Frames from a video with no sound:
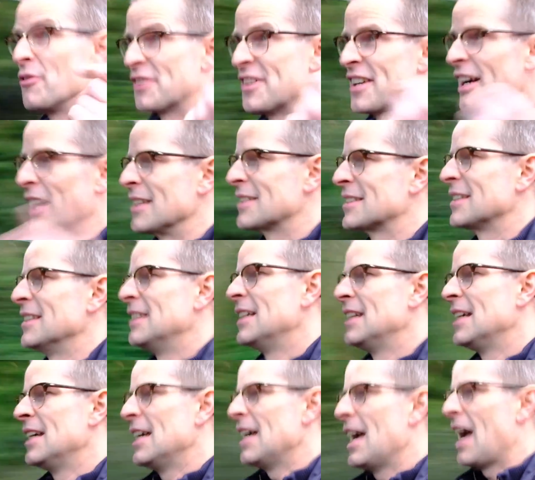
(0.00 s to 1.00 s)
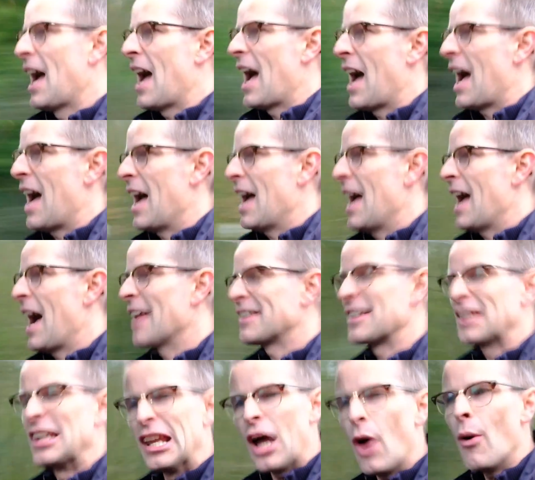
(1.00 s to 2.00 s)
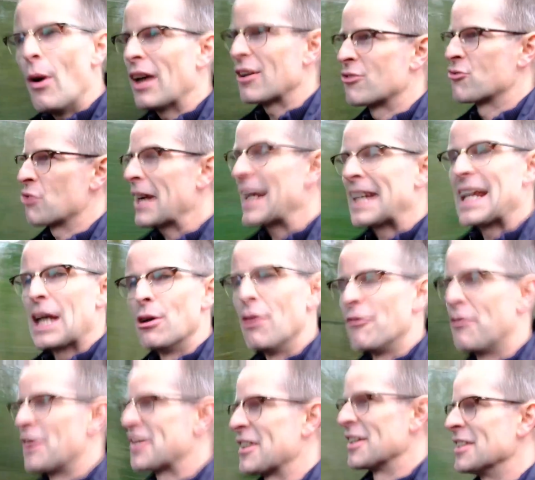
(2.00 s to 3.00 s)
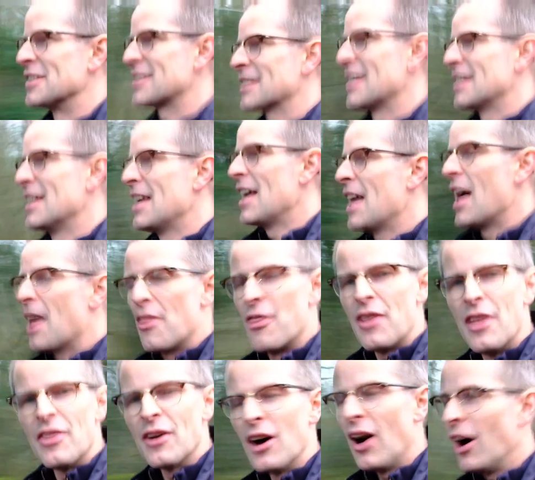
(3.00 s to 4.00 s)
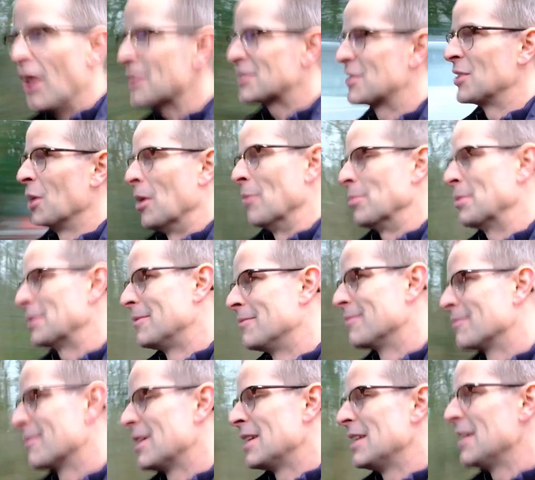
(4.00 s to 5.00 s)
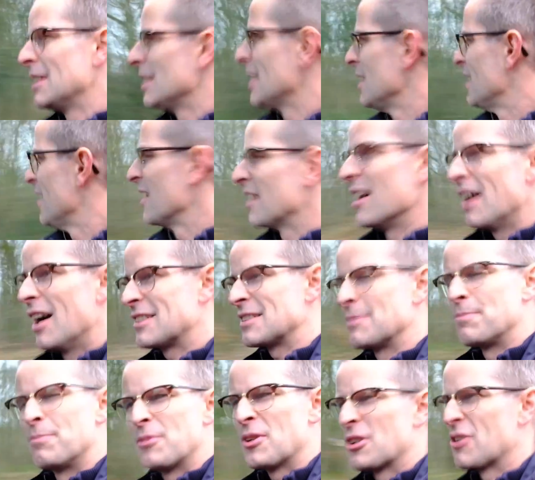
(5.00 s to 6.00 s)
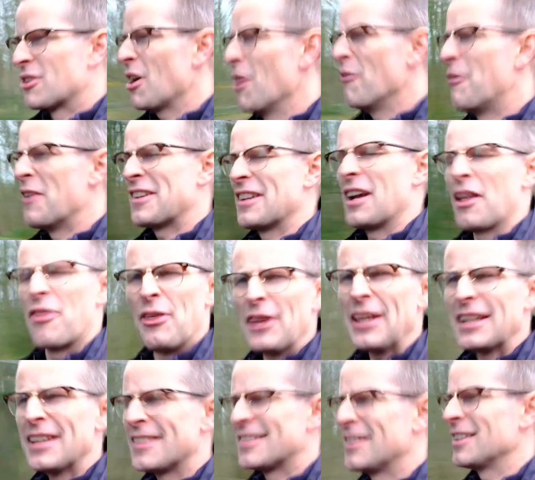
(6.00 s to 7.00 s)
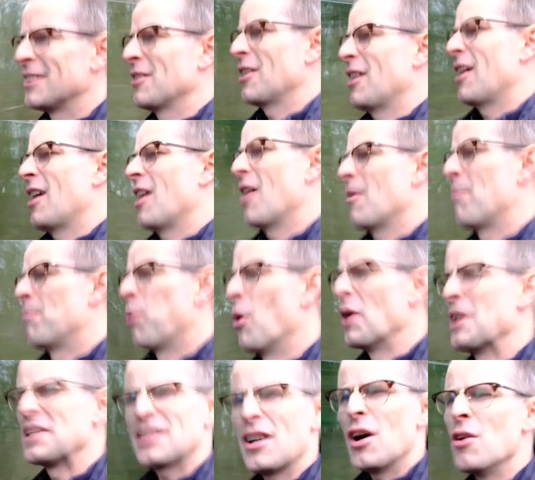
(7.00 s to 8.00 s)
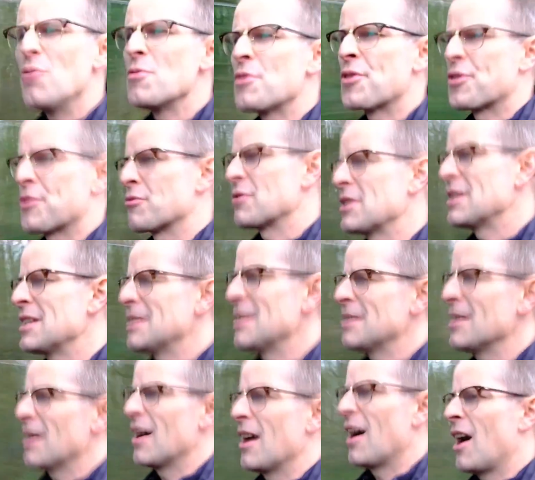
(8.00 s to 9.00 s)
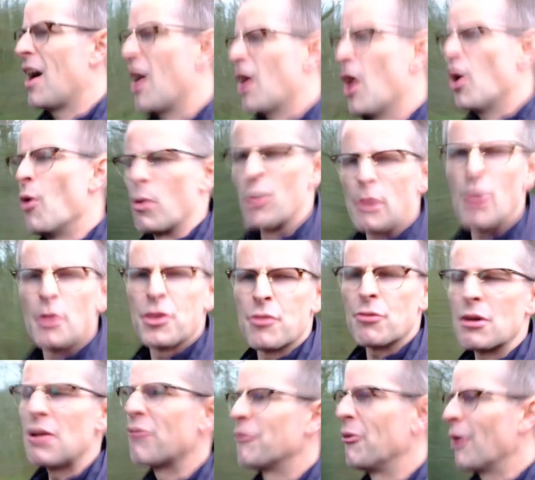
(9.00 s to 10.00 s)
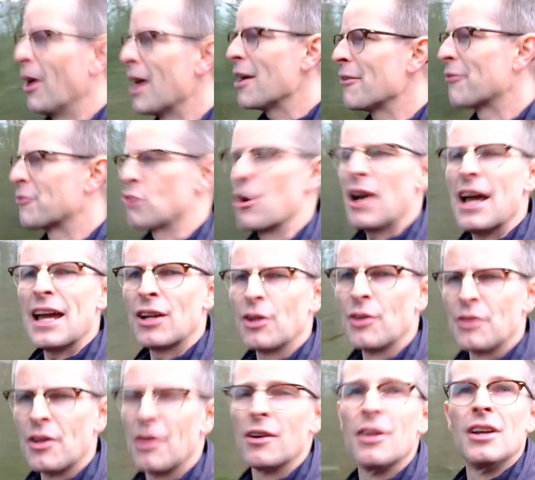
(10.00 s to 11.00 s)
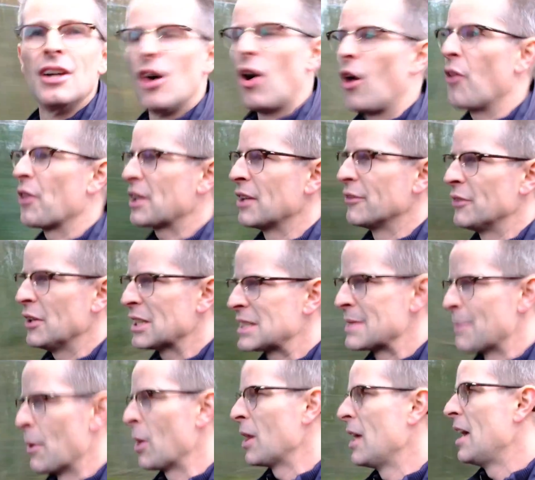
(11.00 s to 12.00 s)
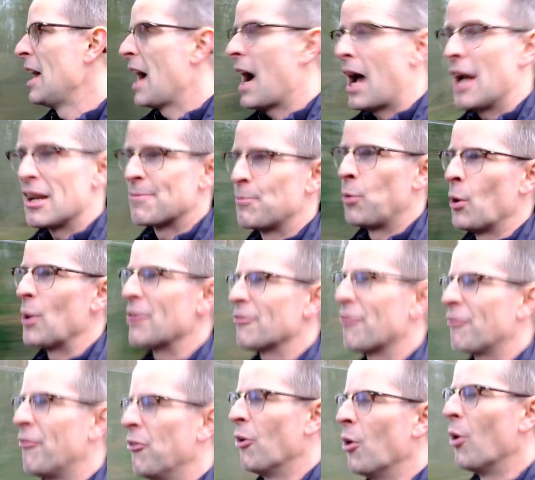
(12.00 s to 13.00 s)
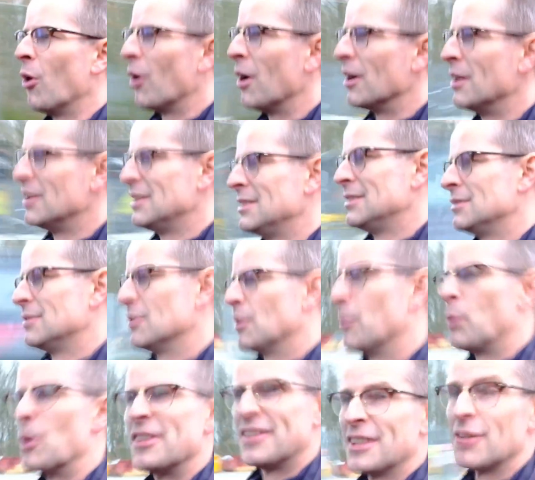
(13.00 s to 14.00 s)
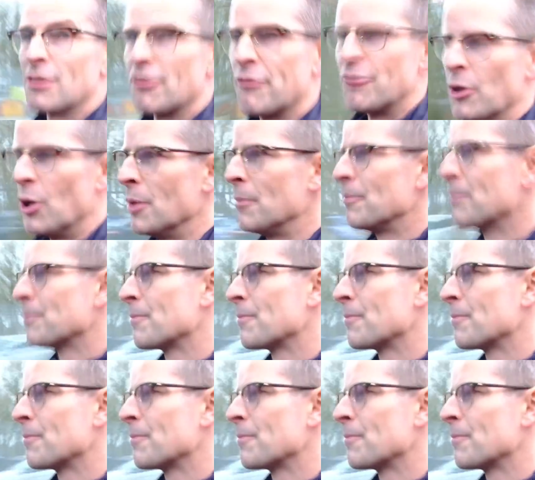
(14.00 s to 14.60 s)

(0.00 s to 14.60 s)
shut has a lower drag coefficient than the hard top. As a coefficient, I think it's a 0.030 or 0.035 drag on the convertible, and it's 0.4 or 0.04